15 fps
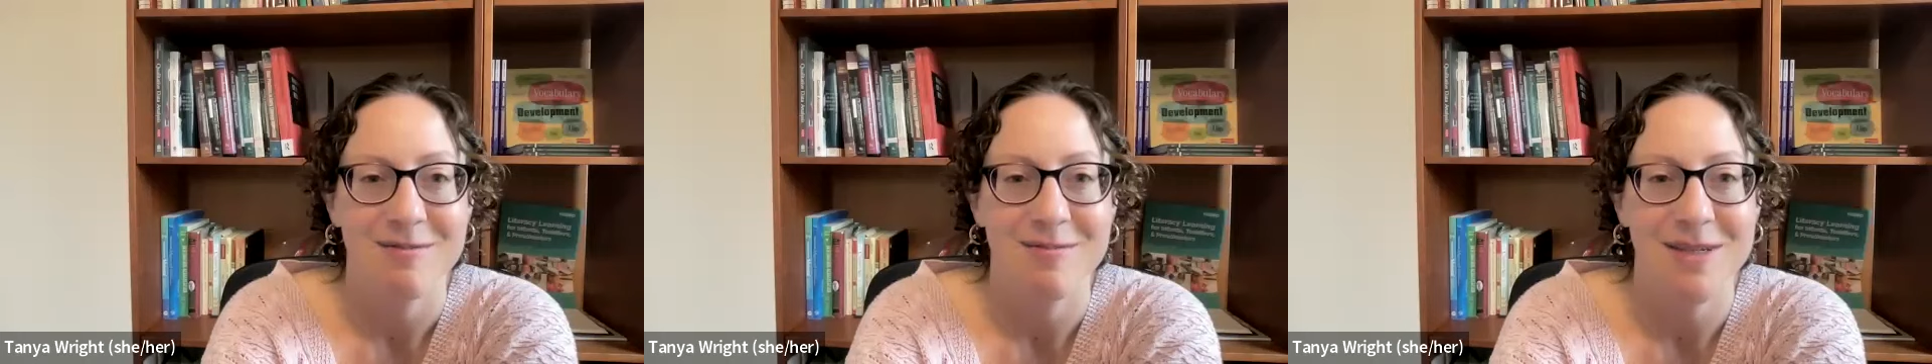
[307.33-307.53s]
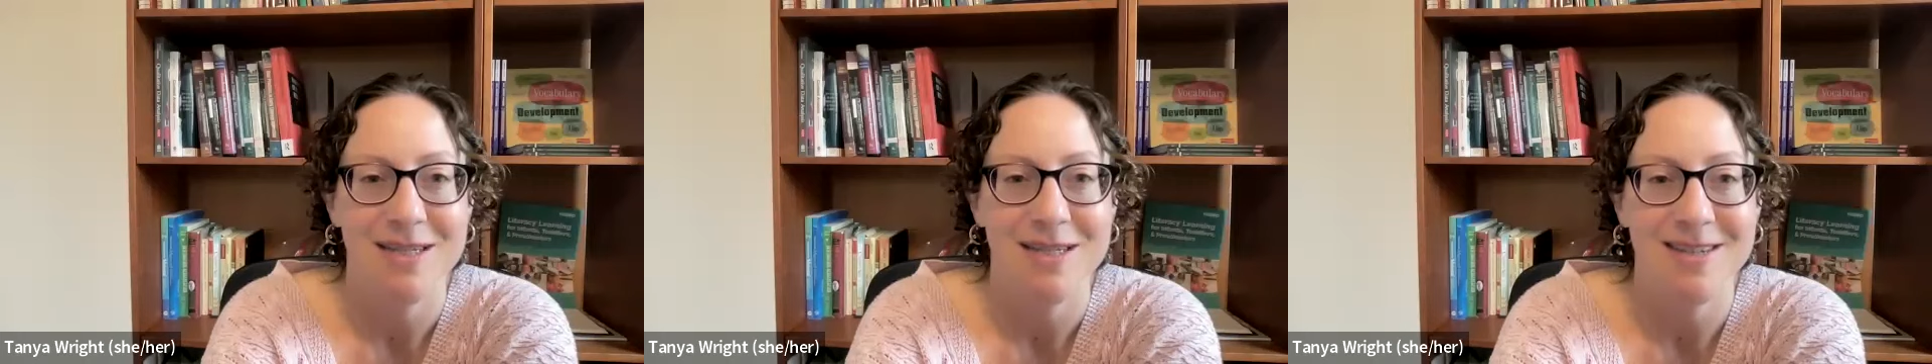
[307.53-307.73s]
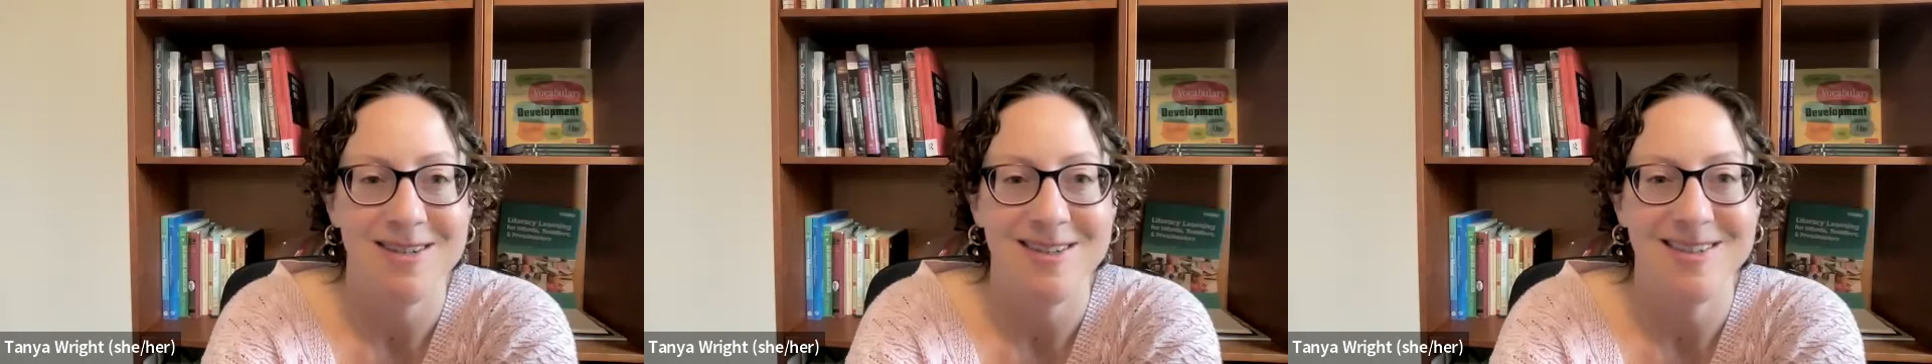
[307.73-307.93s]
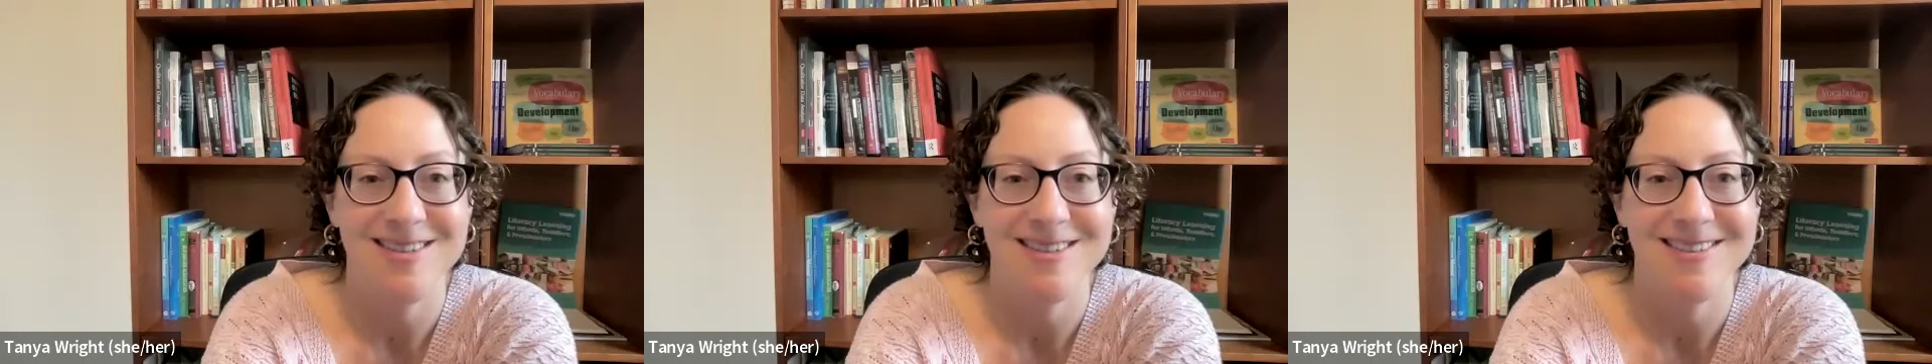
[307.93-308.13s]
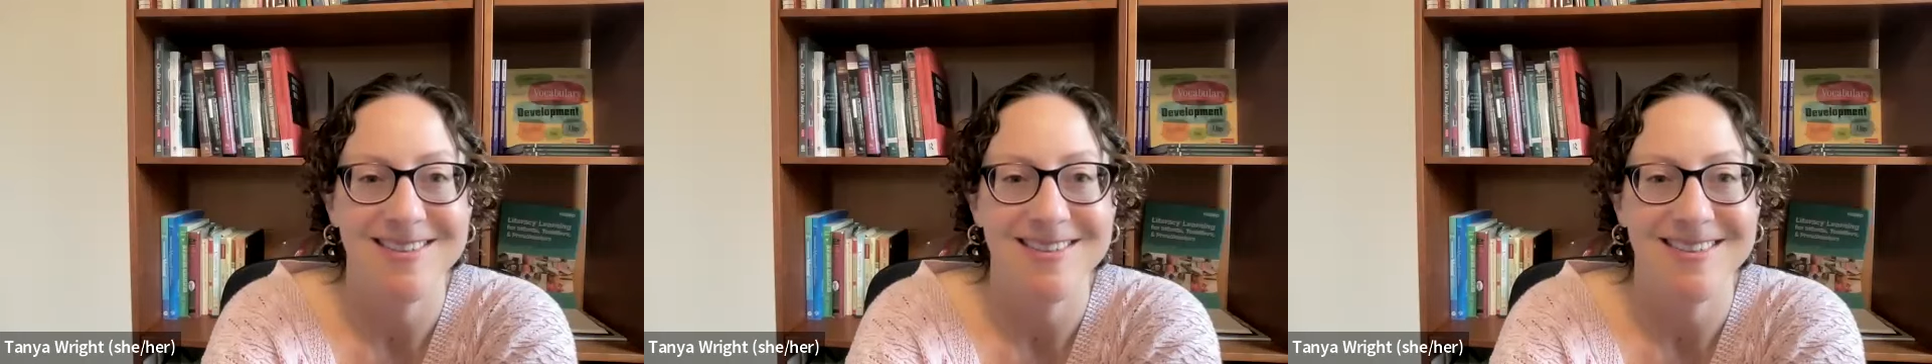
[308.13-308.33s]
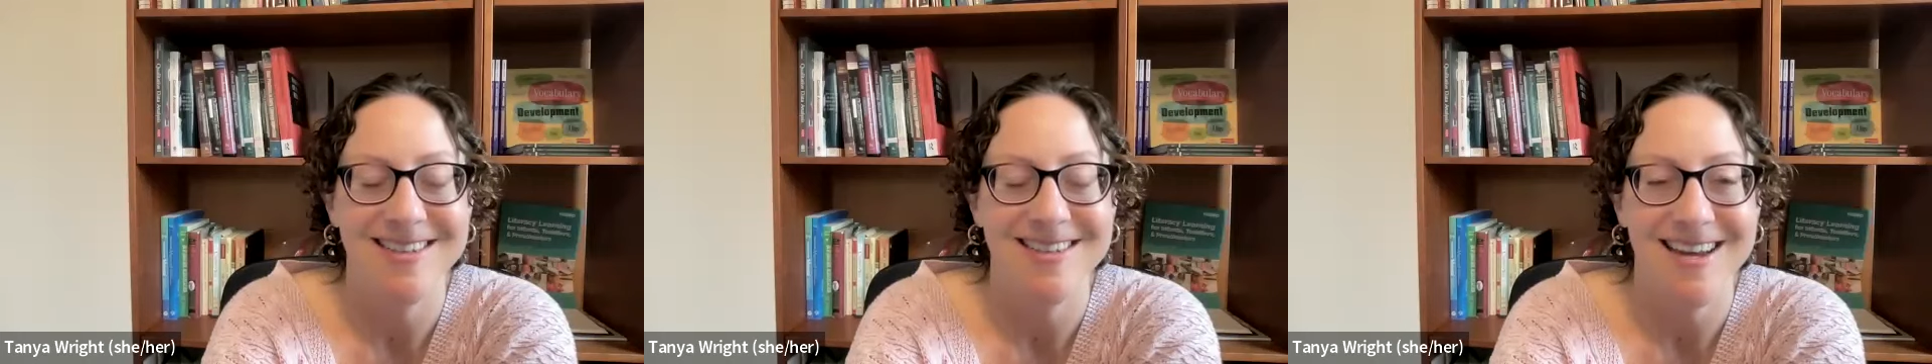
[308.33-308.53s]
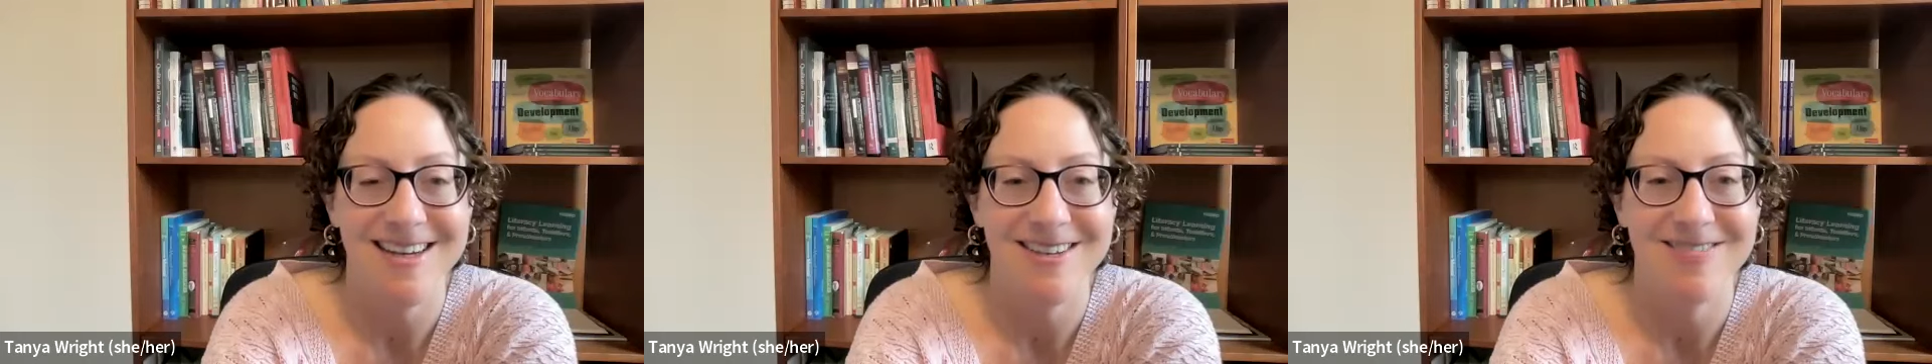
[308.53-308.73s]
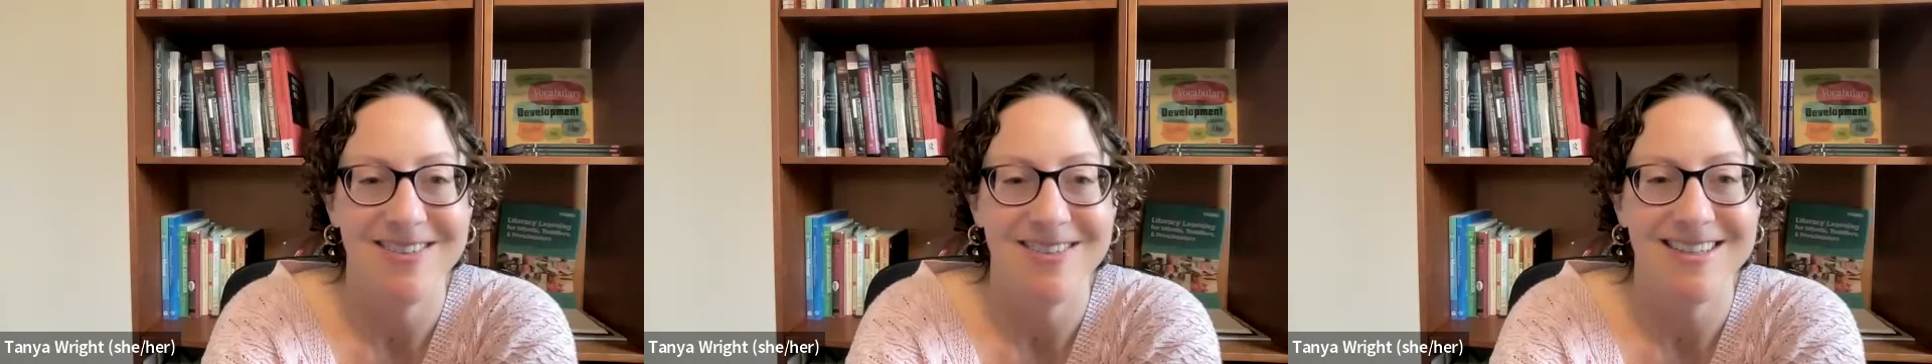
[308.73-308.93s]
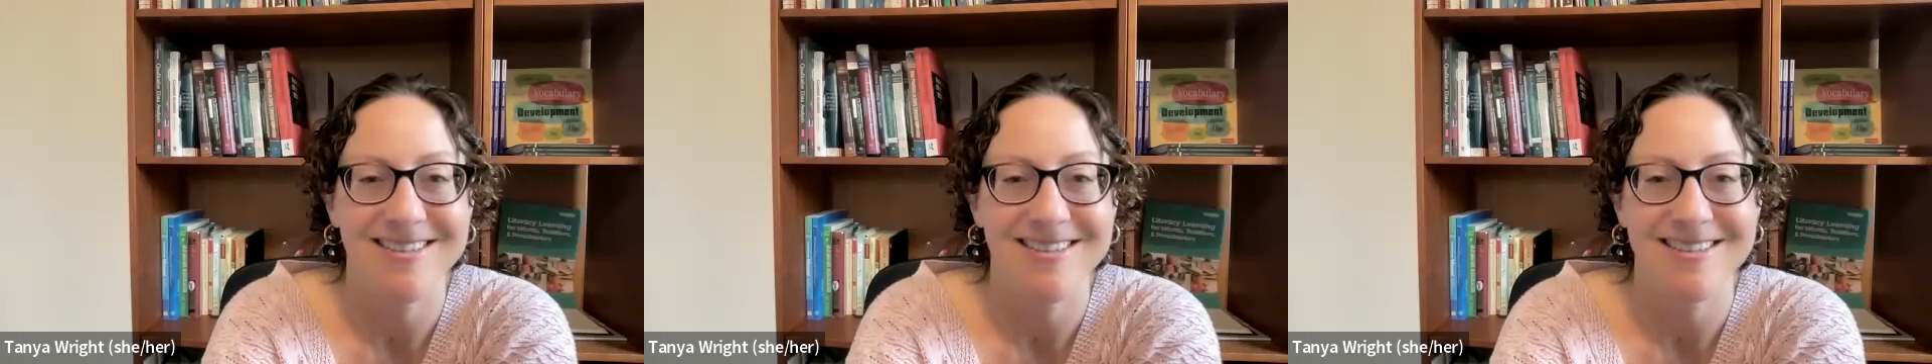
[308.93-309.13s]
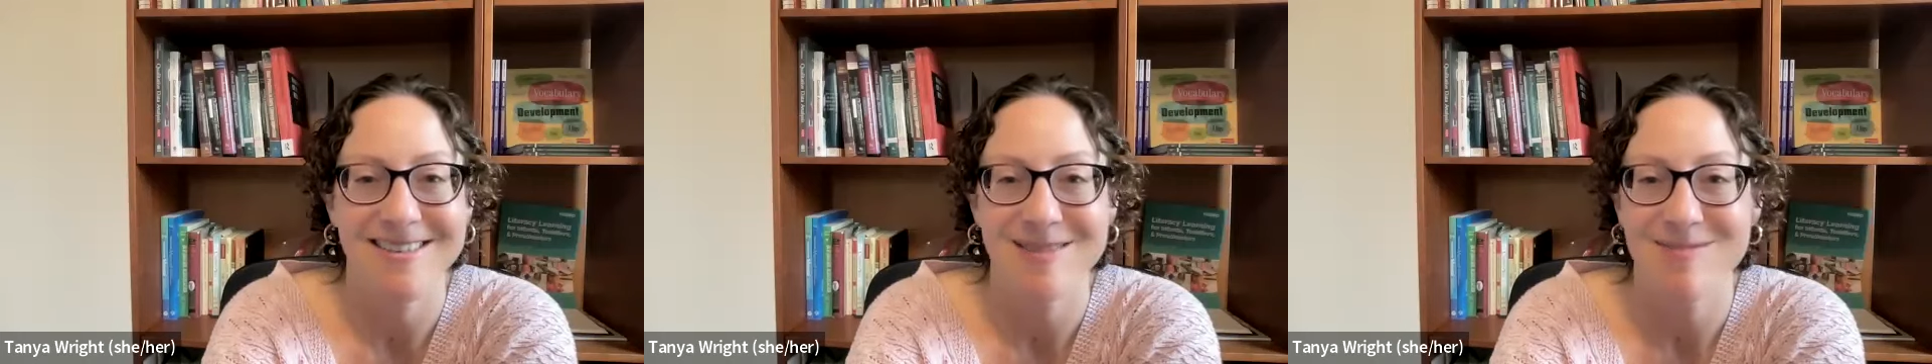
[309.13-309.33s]
materials and
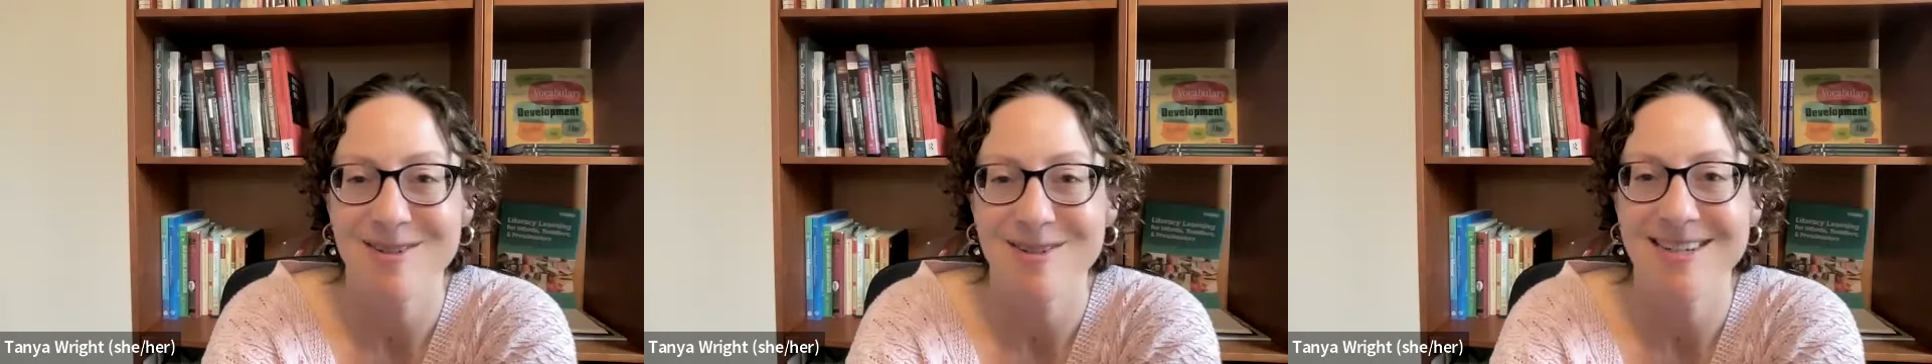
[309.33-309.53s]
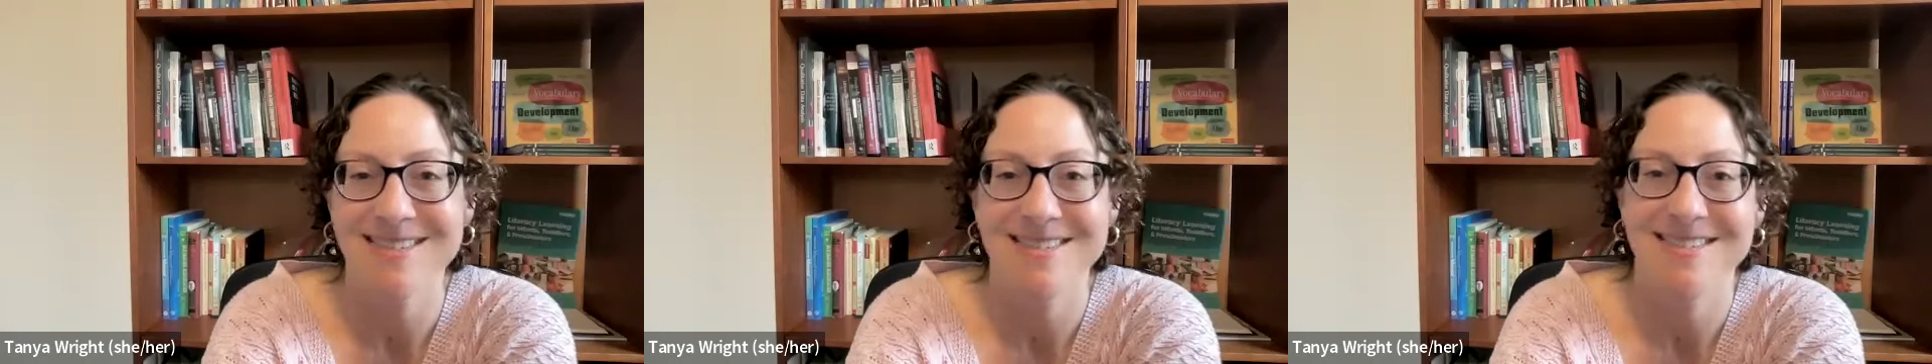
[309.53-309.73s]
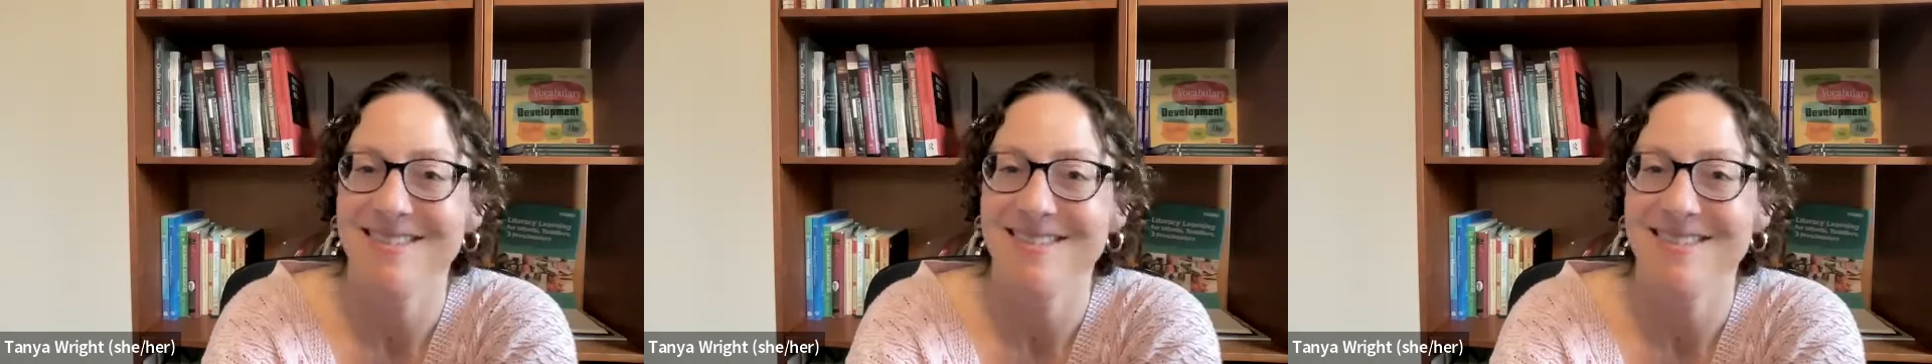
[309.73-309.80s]
documents and supports